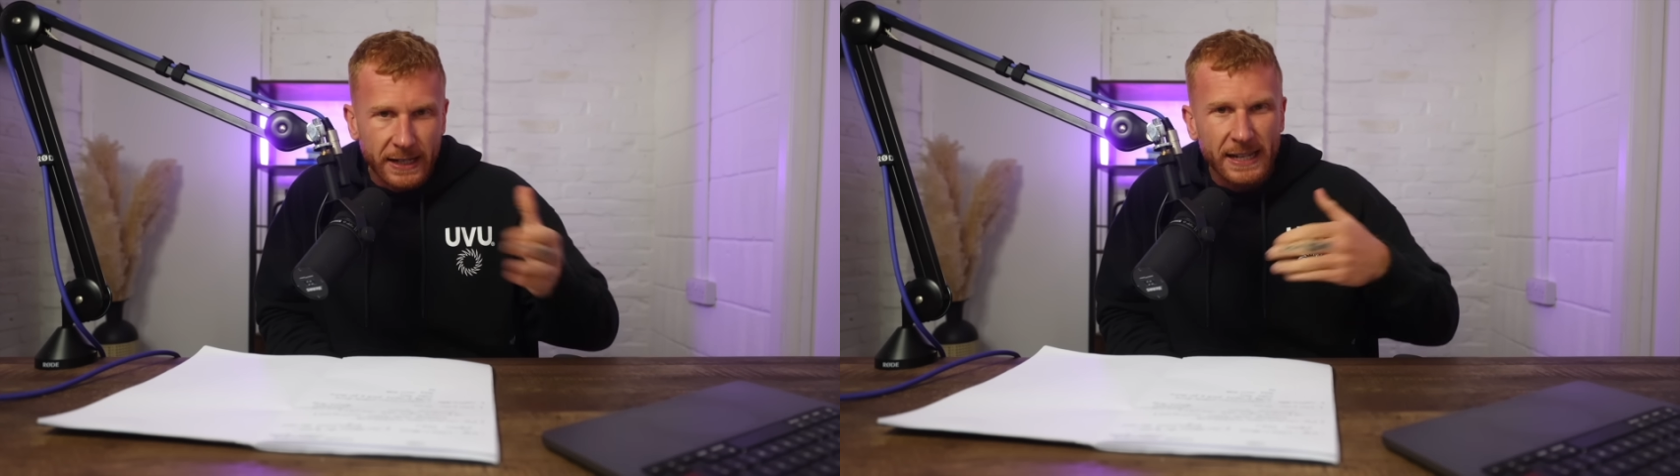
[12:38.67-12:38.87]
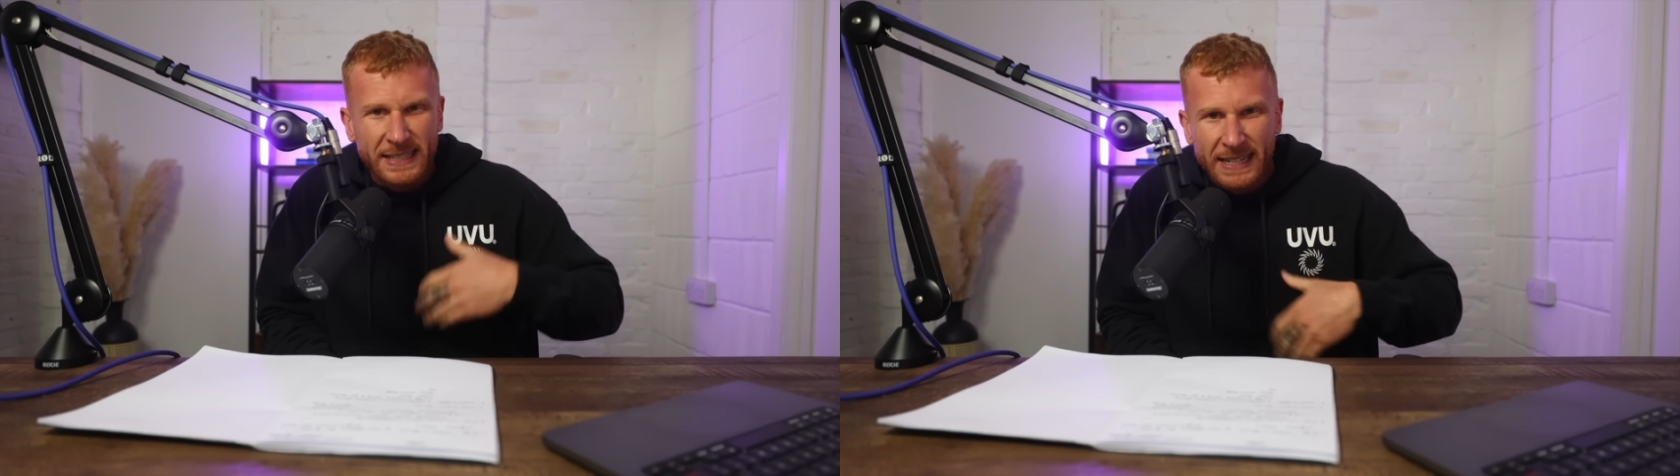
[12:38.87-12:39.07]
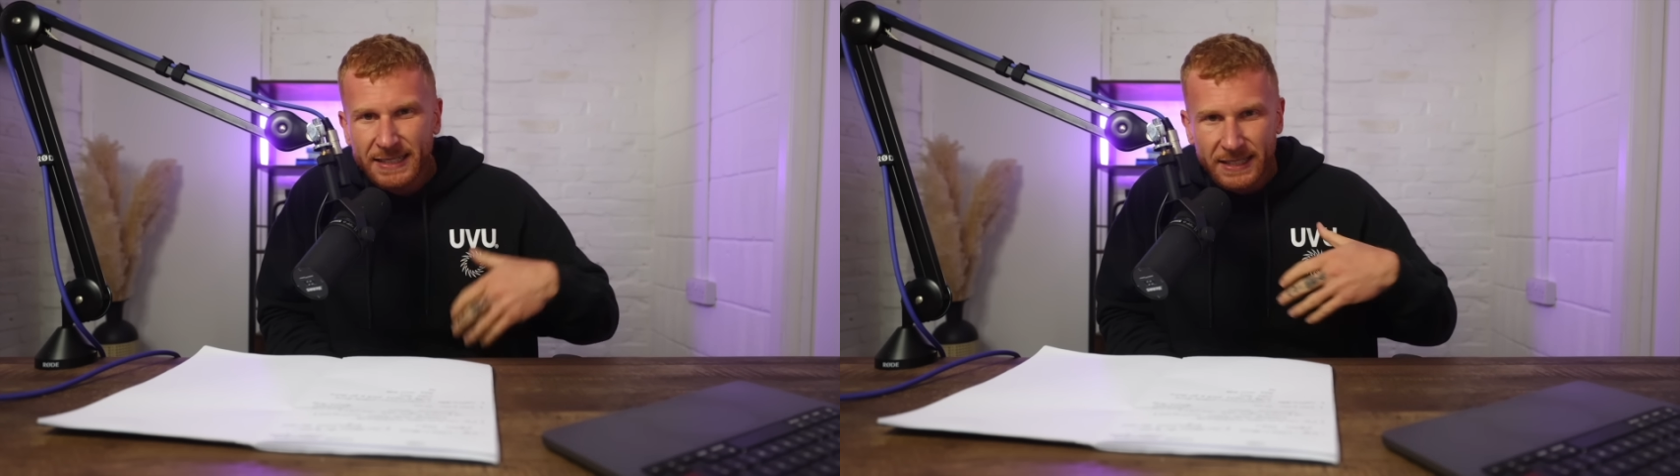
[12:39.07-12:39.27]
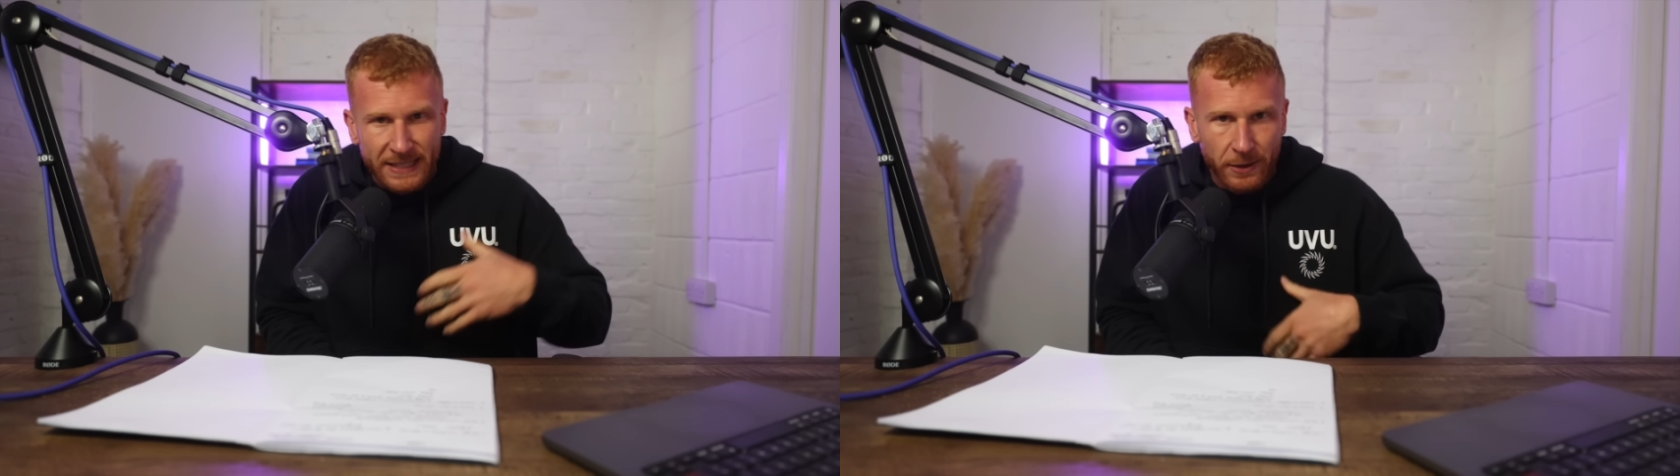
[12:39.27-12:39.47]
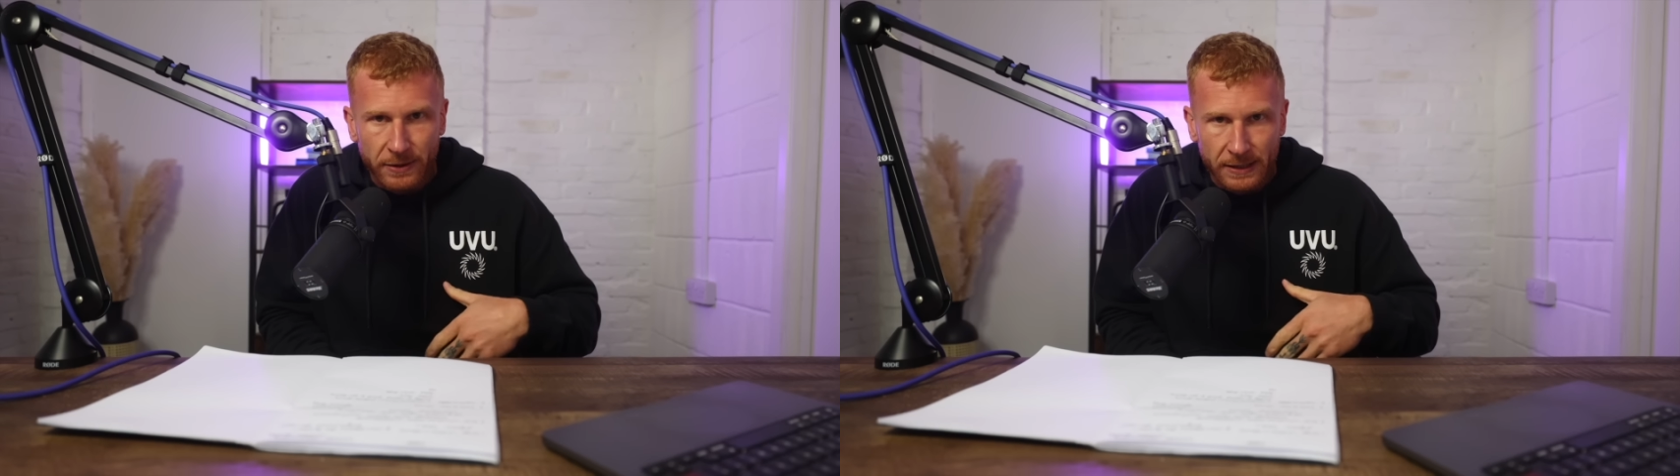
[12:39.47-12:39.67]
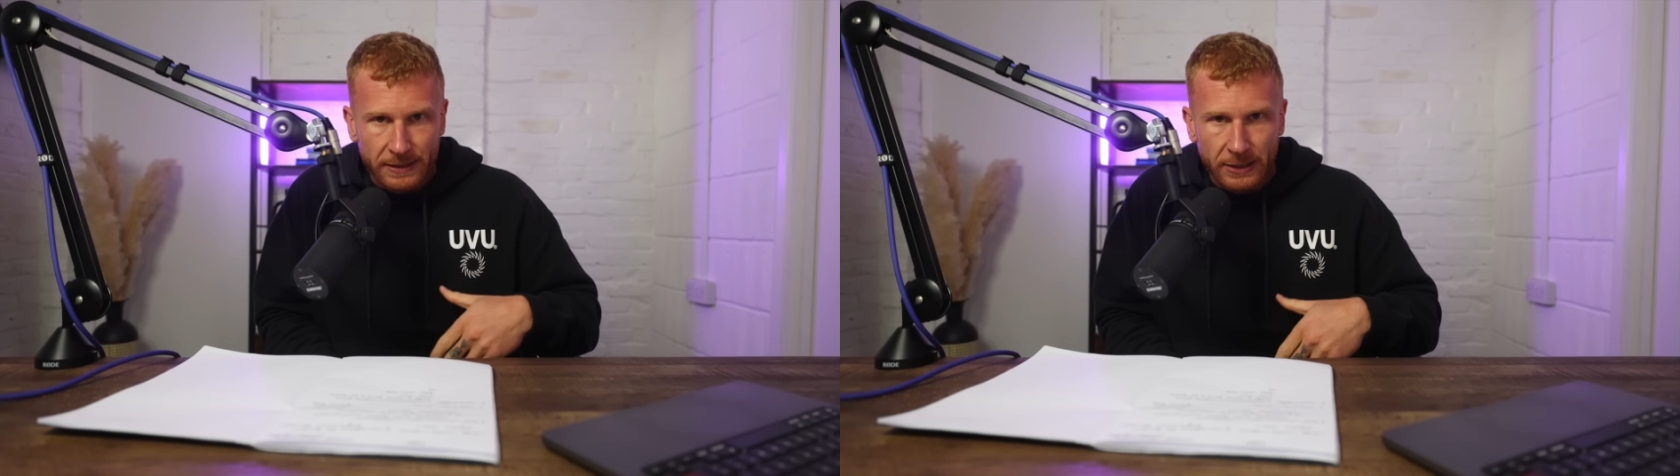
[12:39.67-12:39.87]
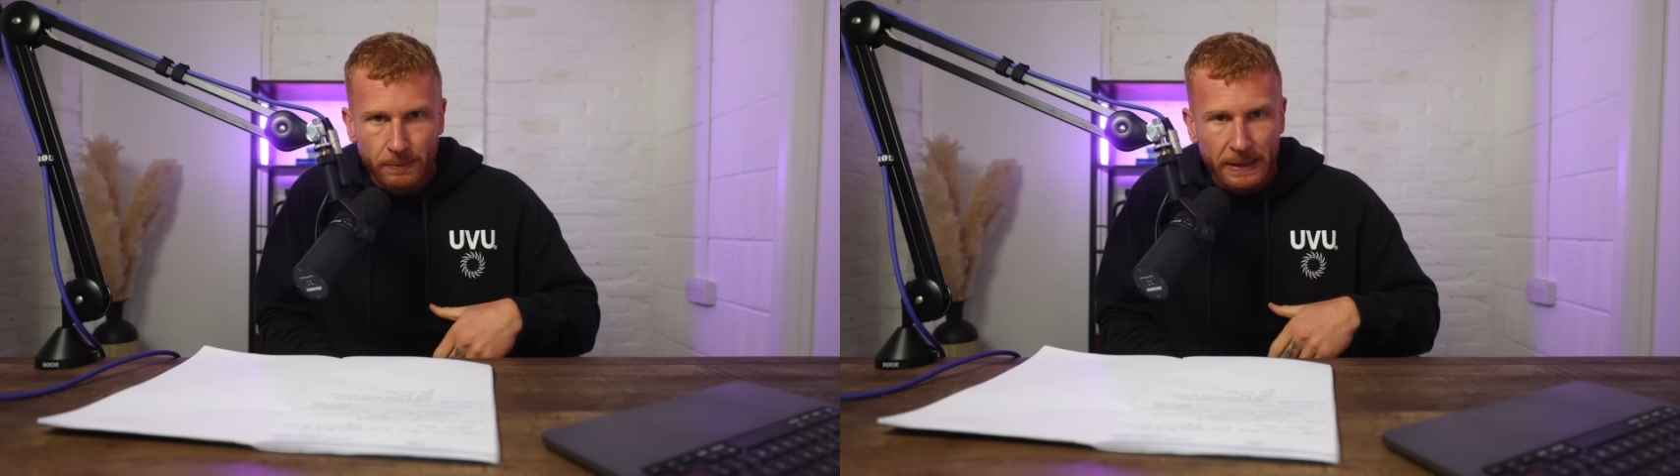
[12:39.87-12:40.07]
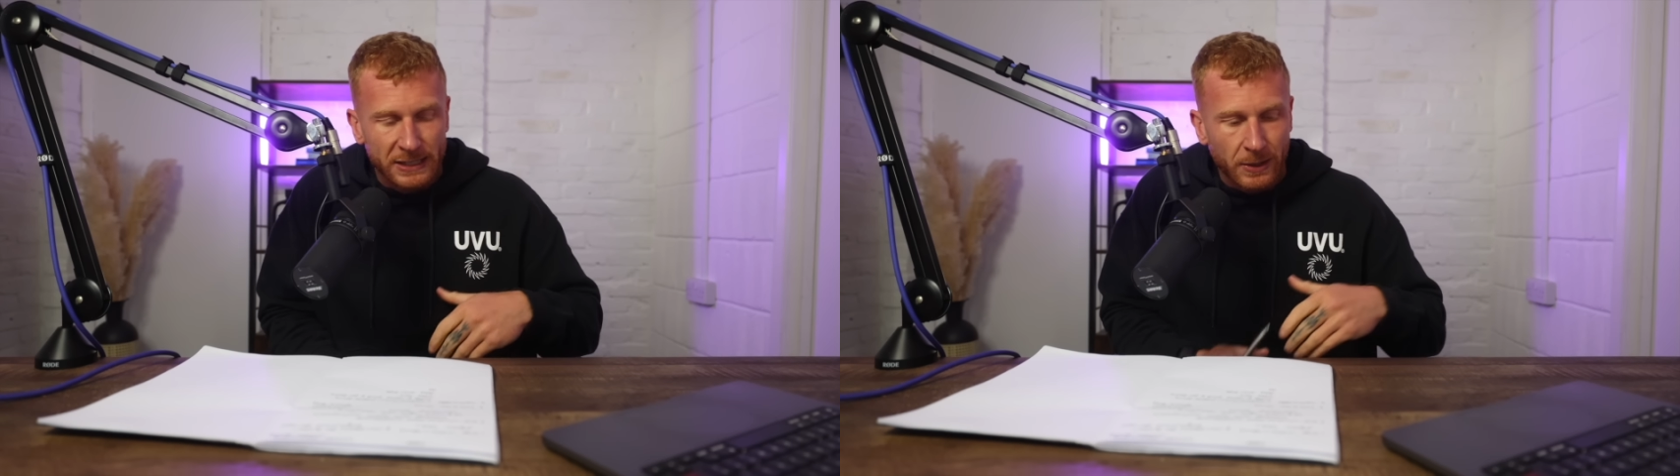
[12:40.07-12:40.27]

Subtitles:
it tends to settle things a little bit.